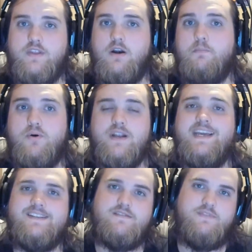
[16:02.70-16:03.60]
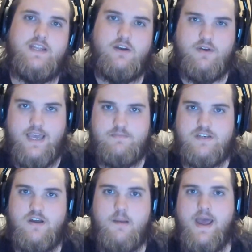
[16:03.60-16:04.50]
that are put into video games,
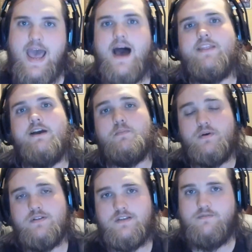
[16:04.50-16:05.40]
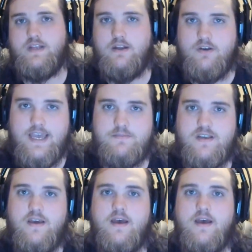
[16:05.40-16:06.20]
and talking about how they were put into the video games,